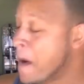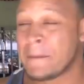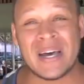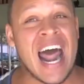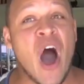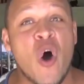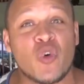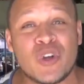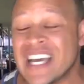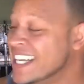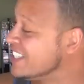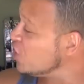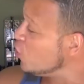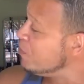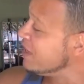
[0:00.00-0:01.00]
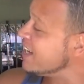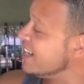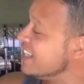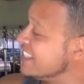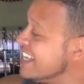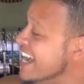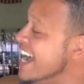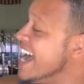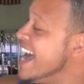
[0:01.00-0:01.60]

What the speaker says: but I don't need to because